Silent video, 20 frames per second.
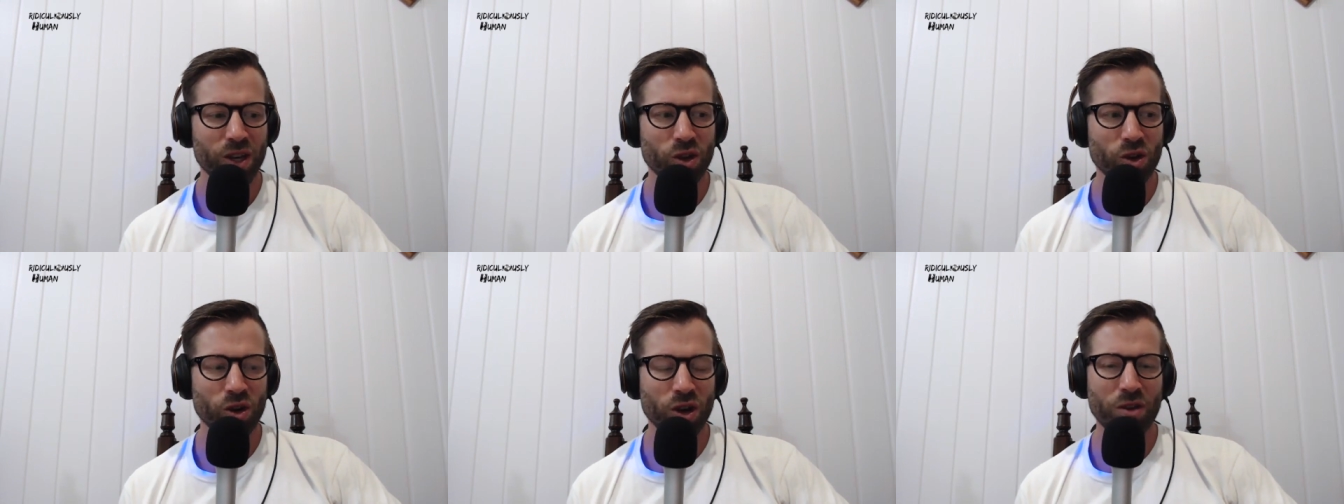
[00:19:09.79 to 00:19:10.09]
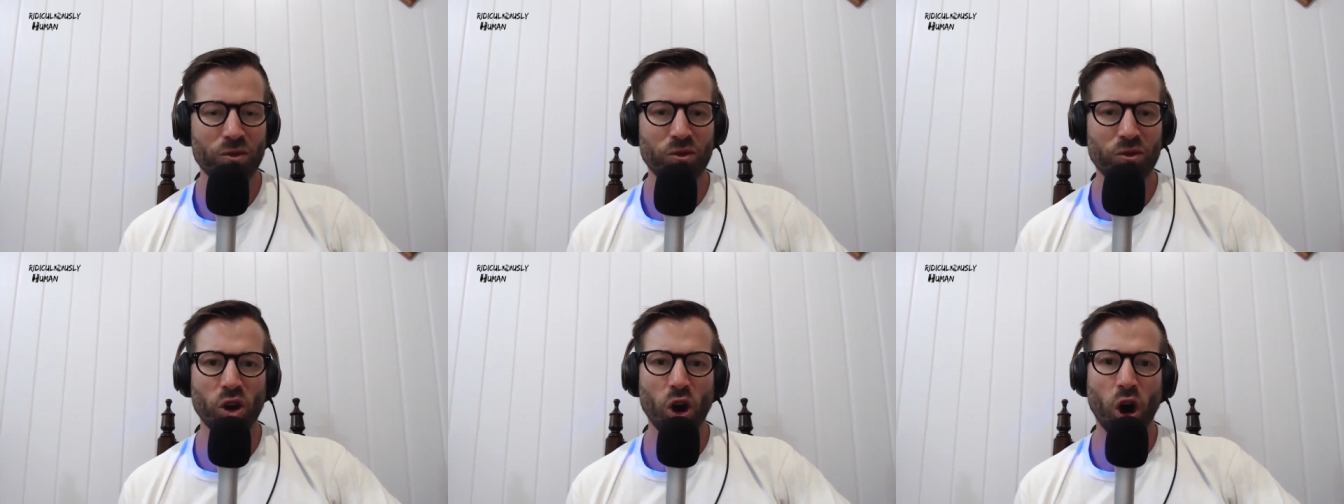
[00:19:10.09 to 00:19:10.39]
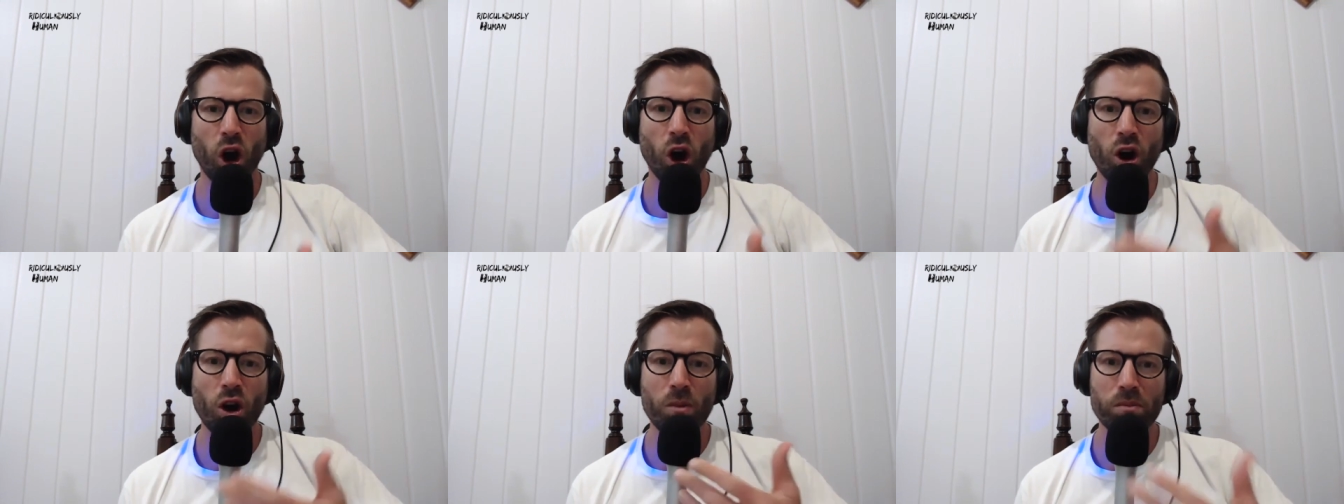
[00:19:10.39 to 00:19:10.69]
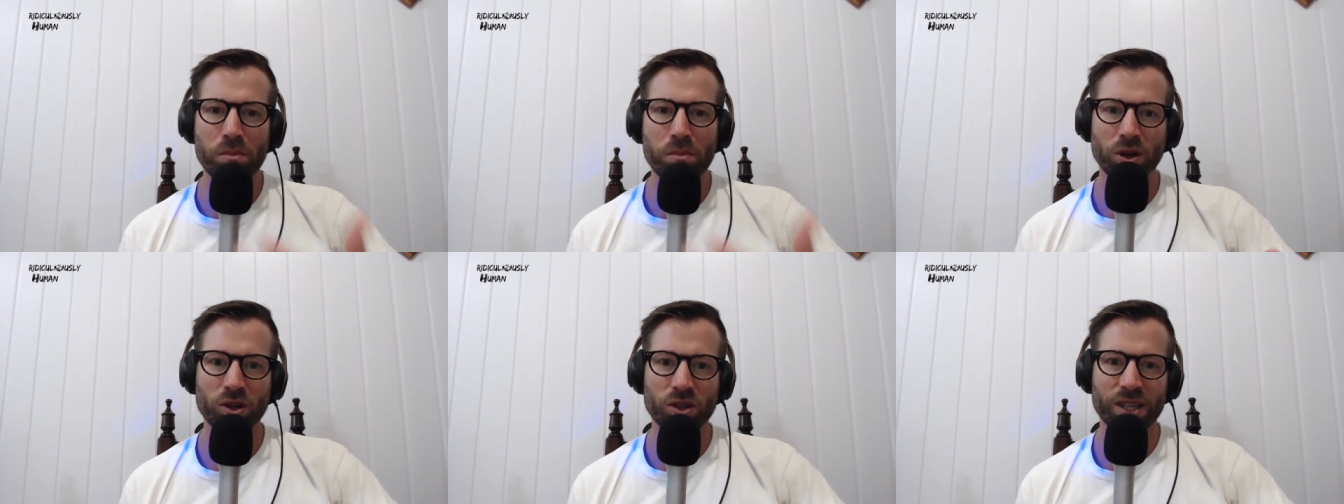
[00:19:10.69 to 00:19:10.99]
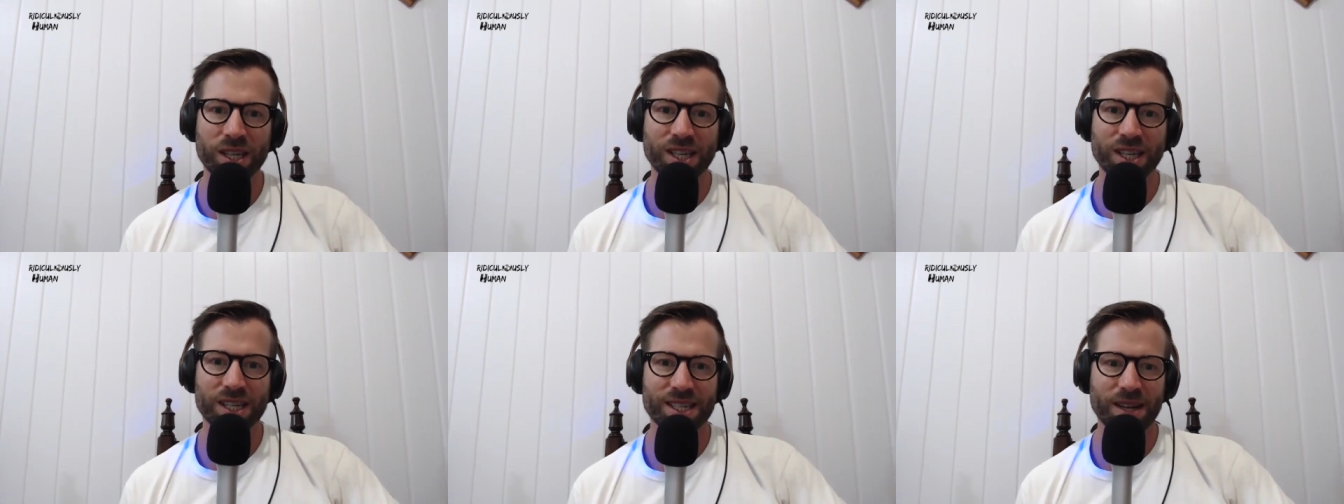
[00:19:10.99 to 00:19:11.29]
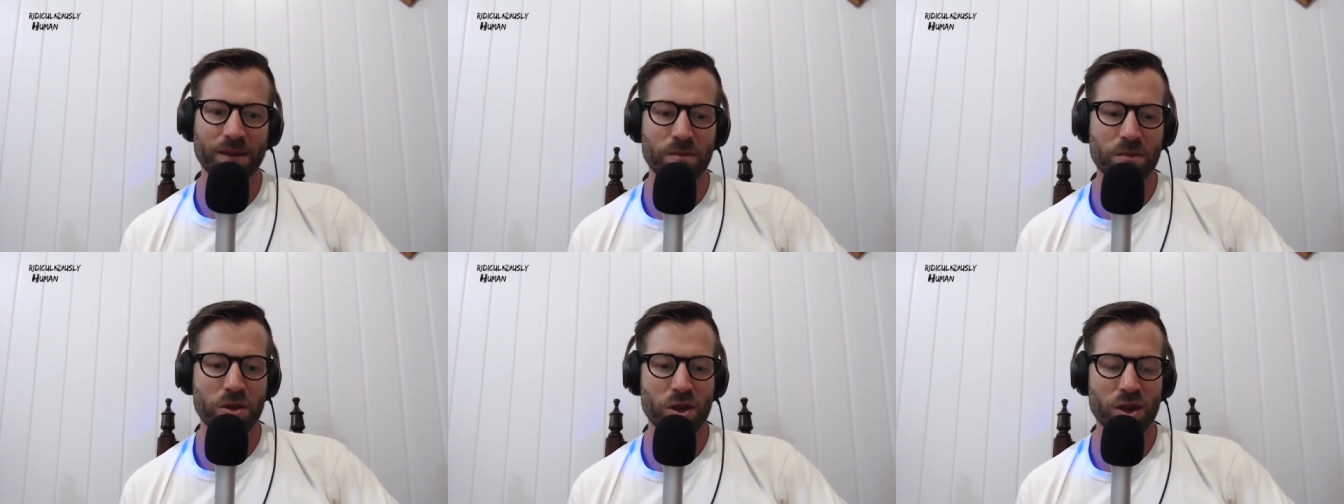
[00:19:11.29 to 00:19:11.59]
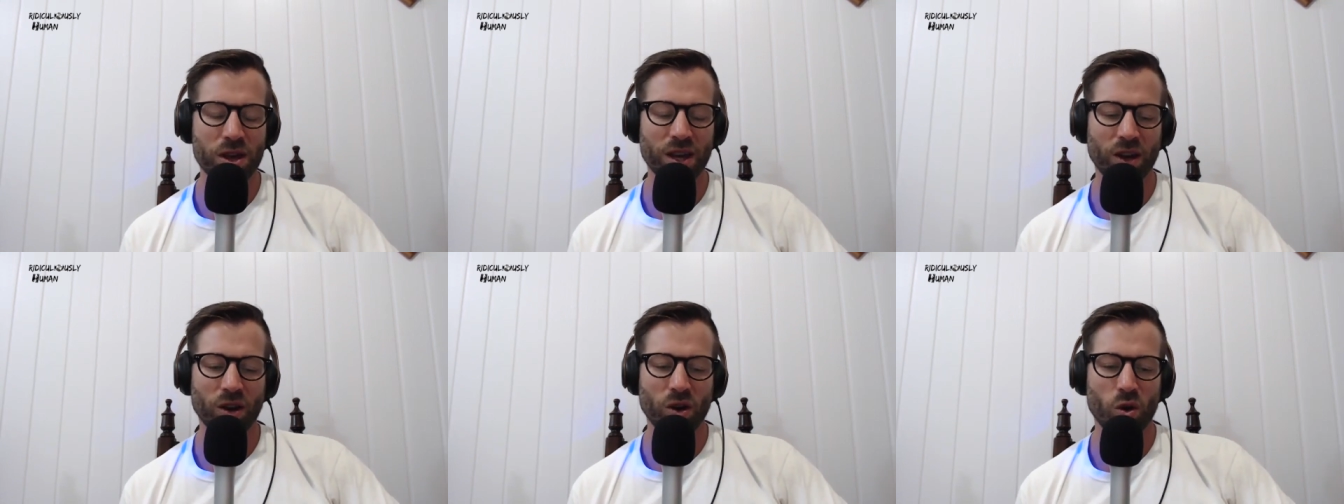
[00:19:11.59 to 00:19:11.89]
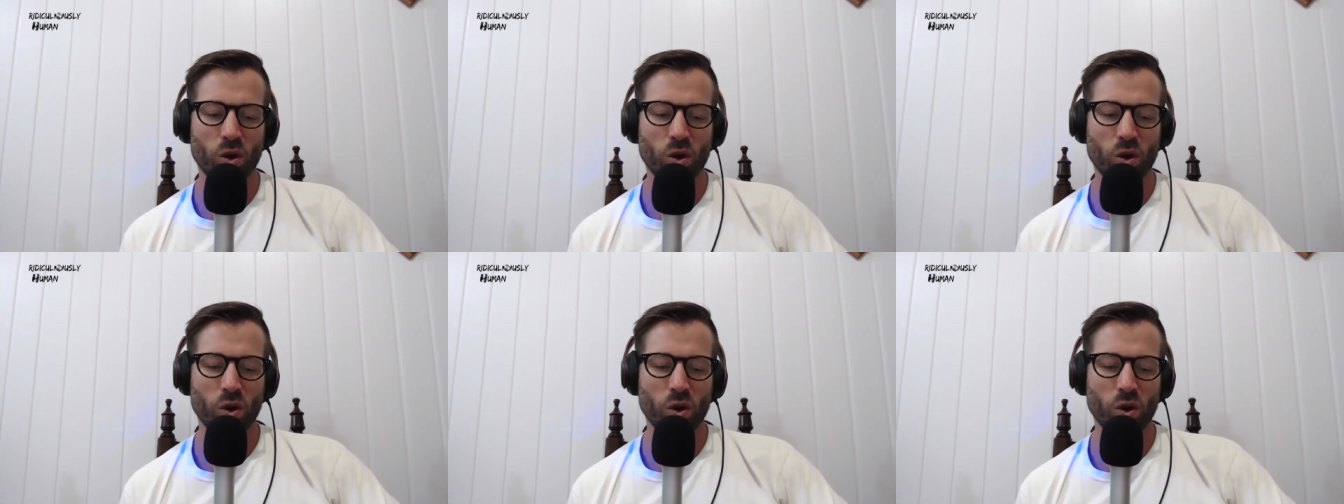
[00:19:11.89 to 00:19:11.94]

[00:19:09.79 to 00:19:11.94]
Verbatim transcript: know, if you are building something